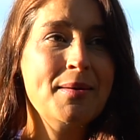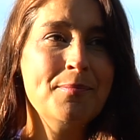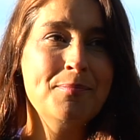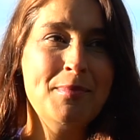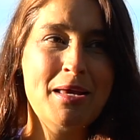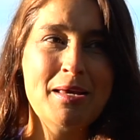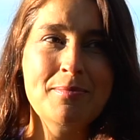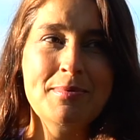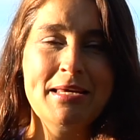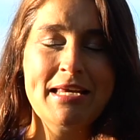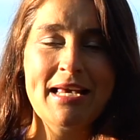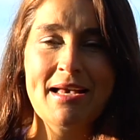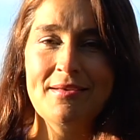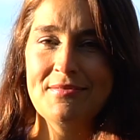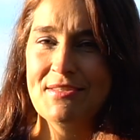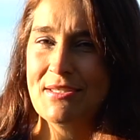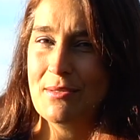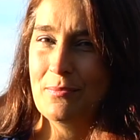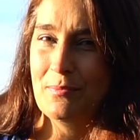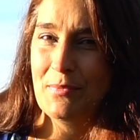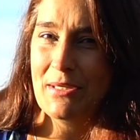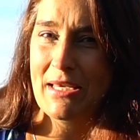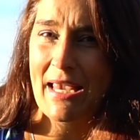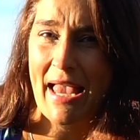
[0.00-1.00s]
Maybe have
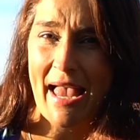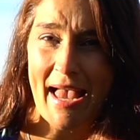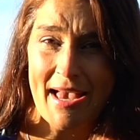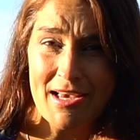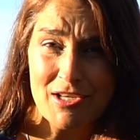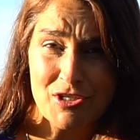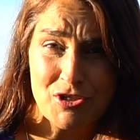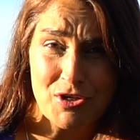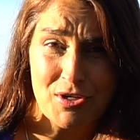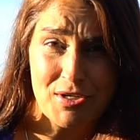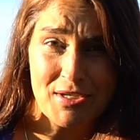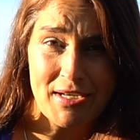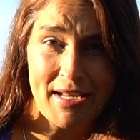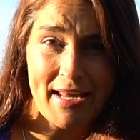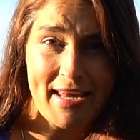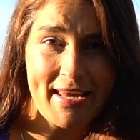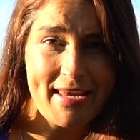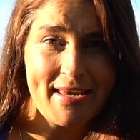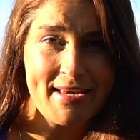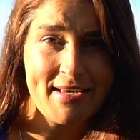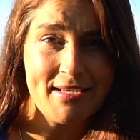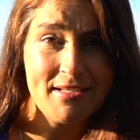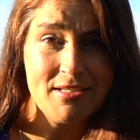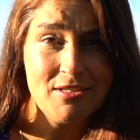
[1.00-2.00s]
some cash on
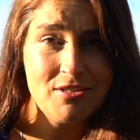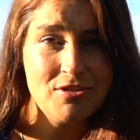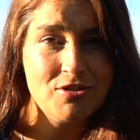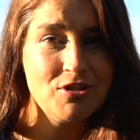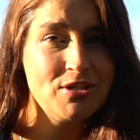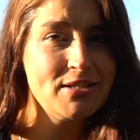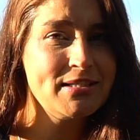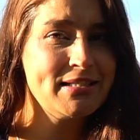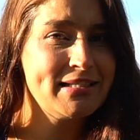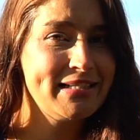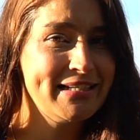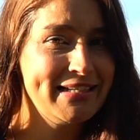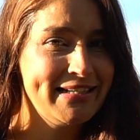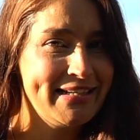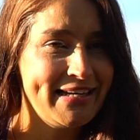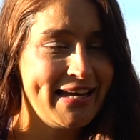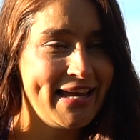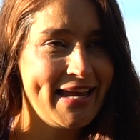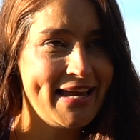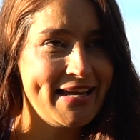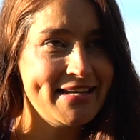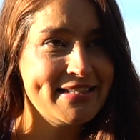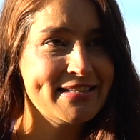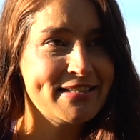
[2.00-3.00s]
hand just in
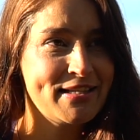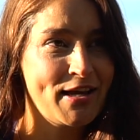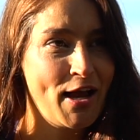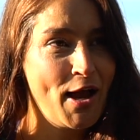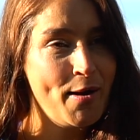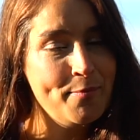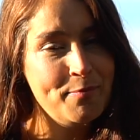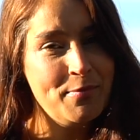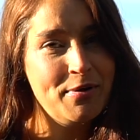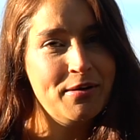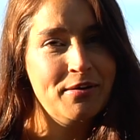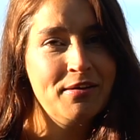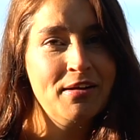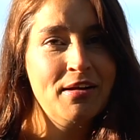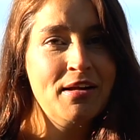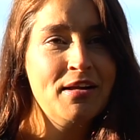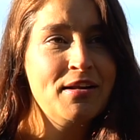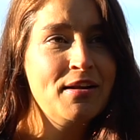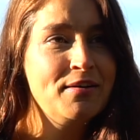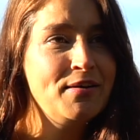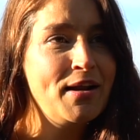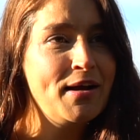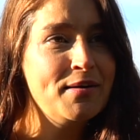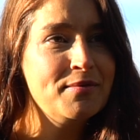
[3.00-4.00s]
case. I'm
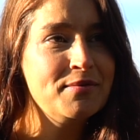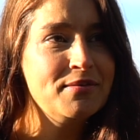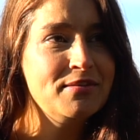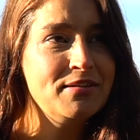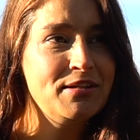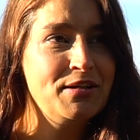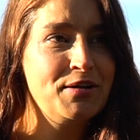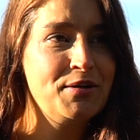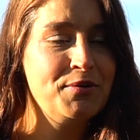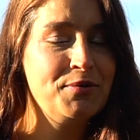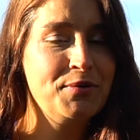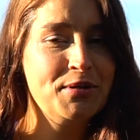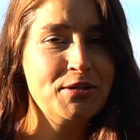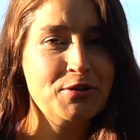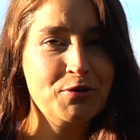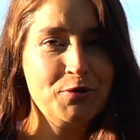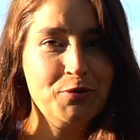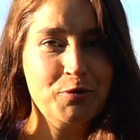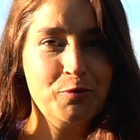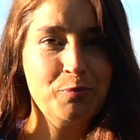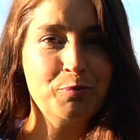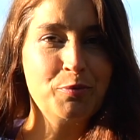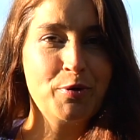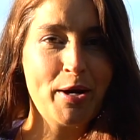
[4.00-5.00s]
not, you know, a
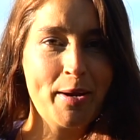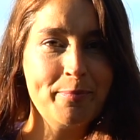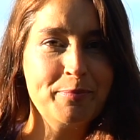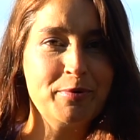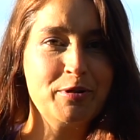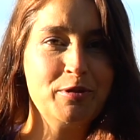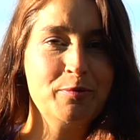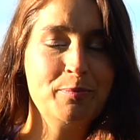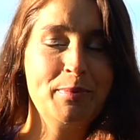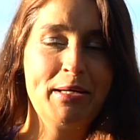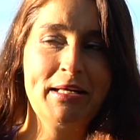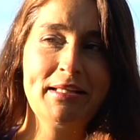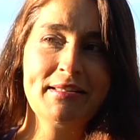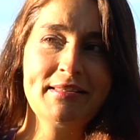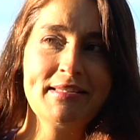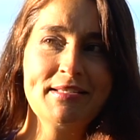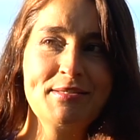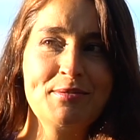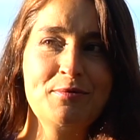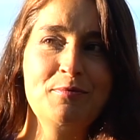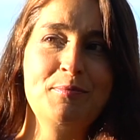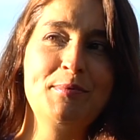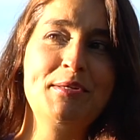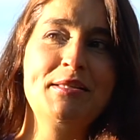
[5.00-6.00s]
total prepper, but
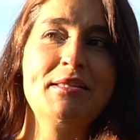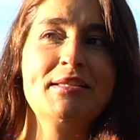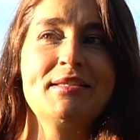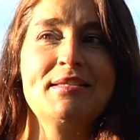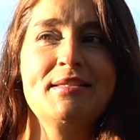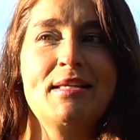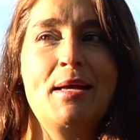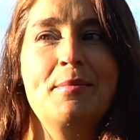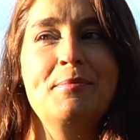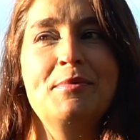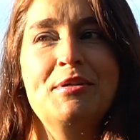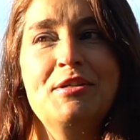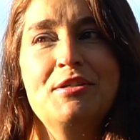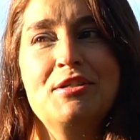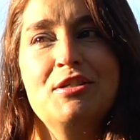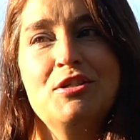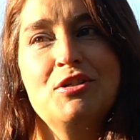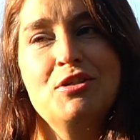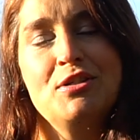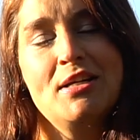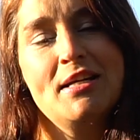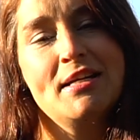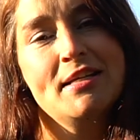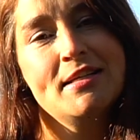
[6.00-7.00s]
this would be the summer to
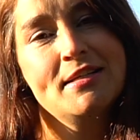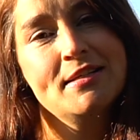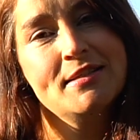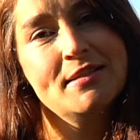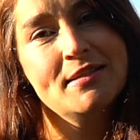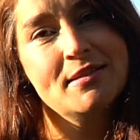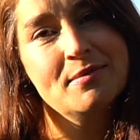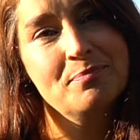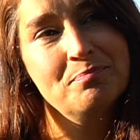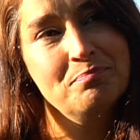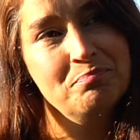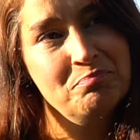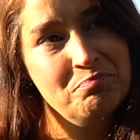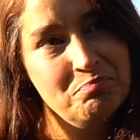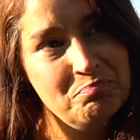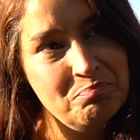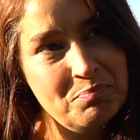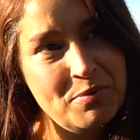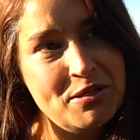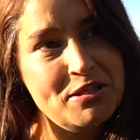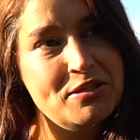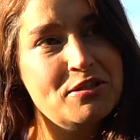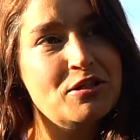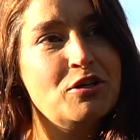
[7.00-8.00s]
just
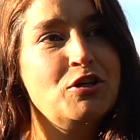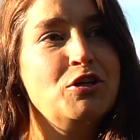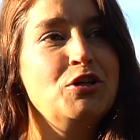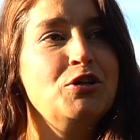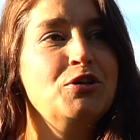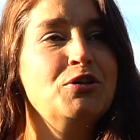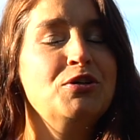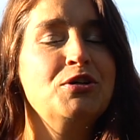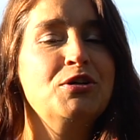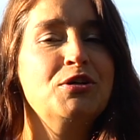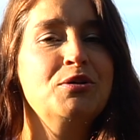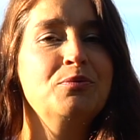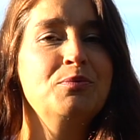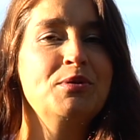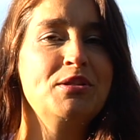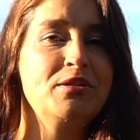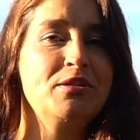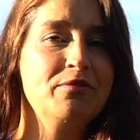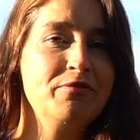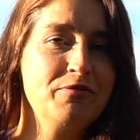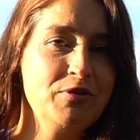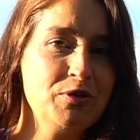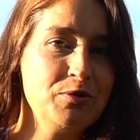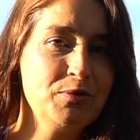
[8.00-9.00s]
be secure with
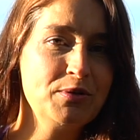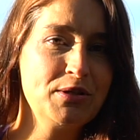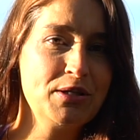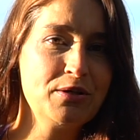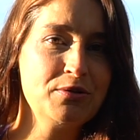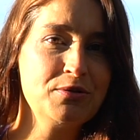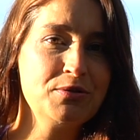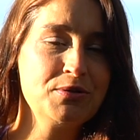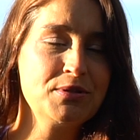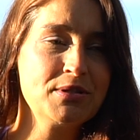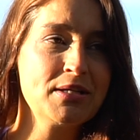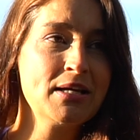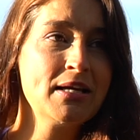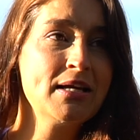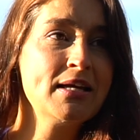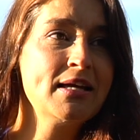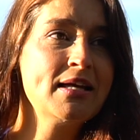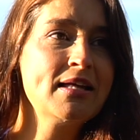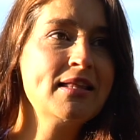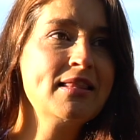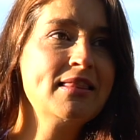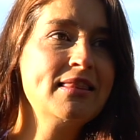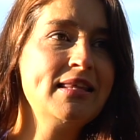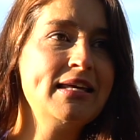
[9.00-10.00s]
a few of those
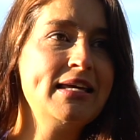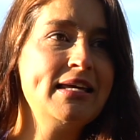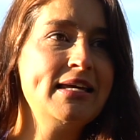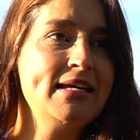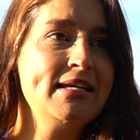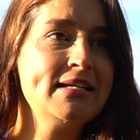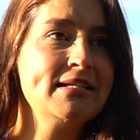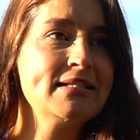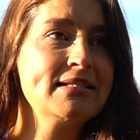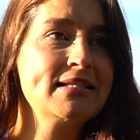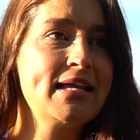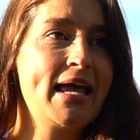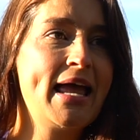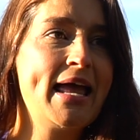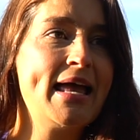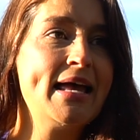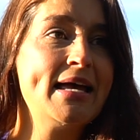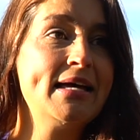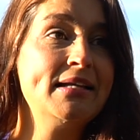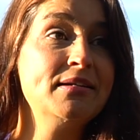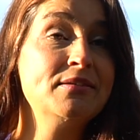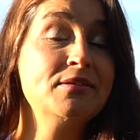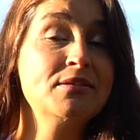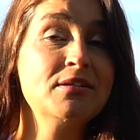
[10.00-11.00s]
things,
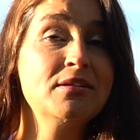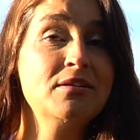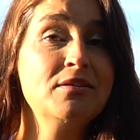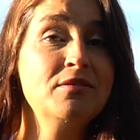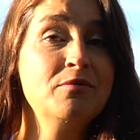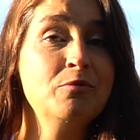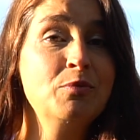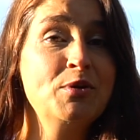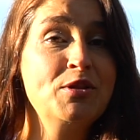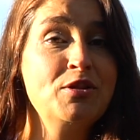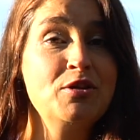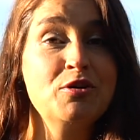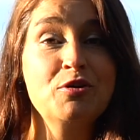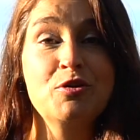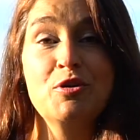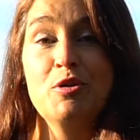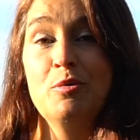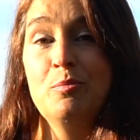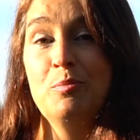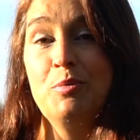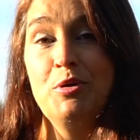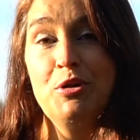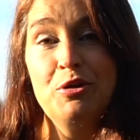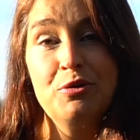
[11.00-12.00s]
and with your
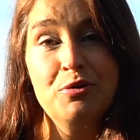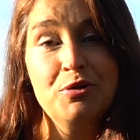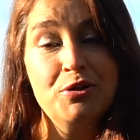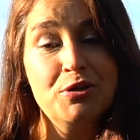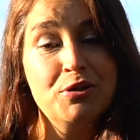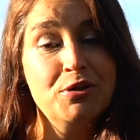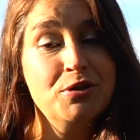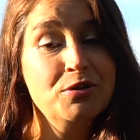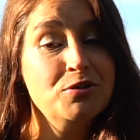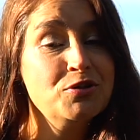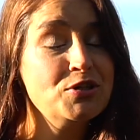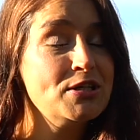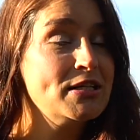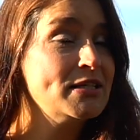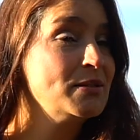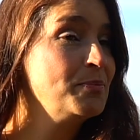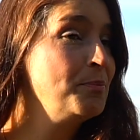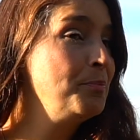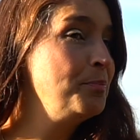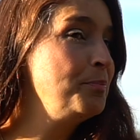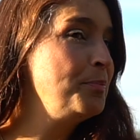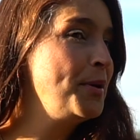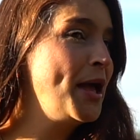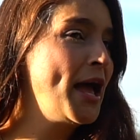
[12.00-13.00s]
computer, just
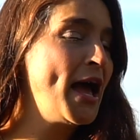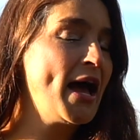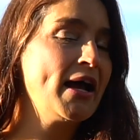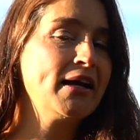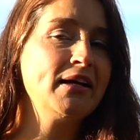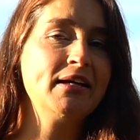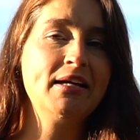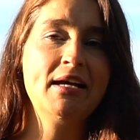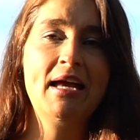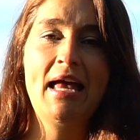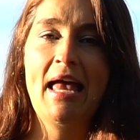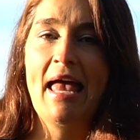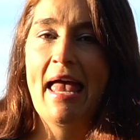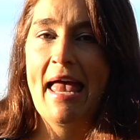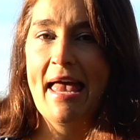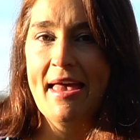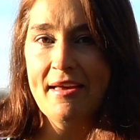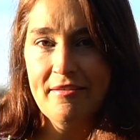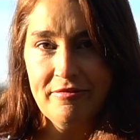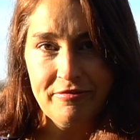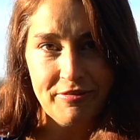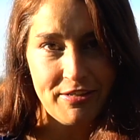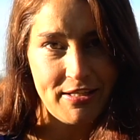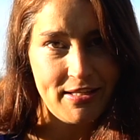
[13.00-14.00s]
back
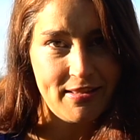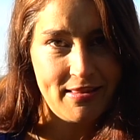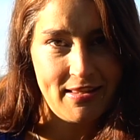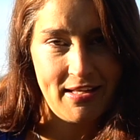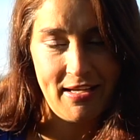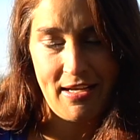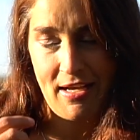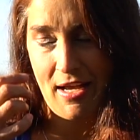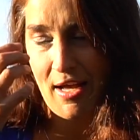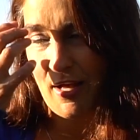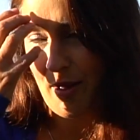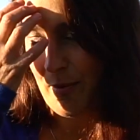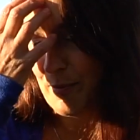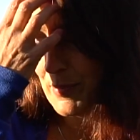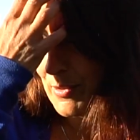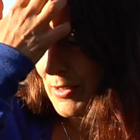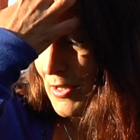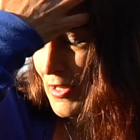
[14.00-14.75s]
everything up.